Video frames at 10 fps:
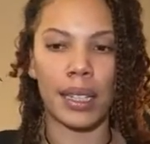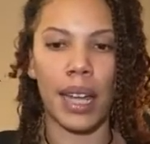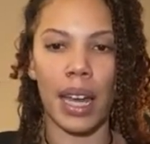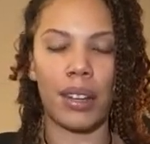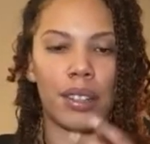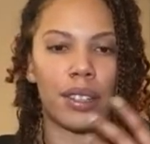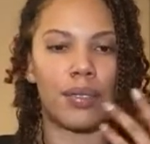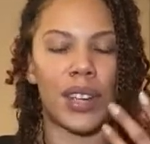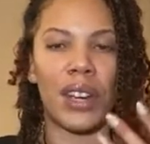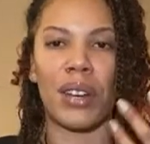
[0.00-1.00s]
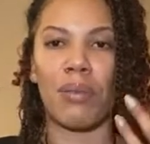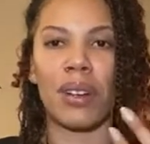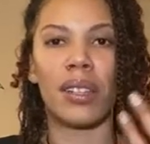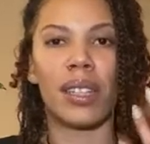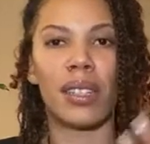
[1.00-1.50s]
that you're just very
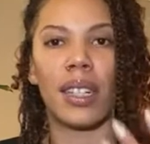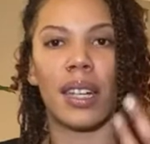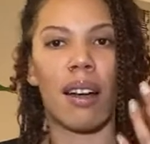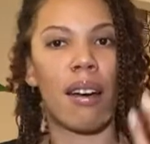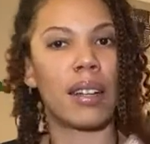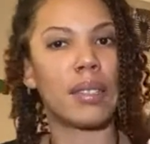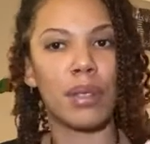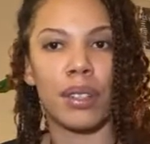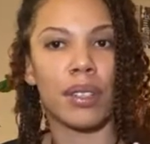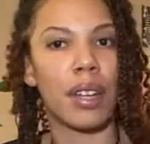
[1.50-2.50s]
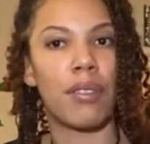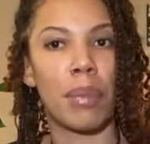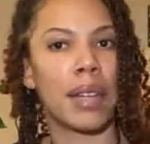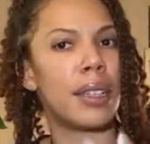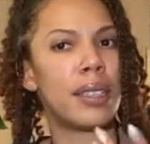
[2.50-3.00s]
realistic and honest with yourself
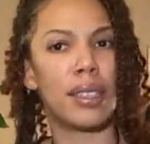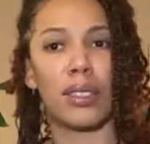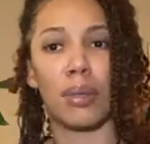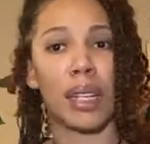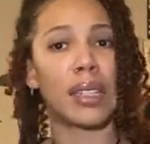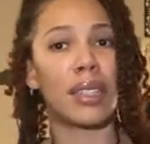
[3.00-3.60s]
about these situations.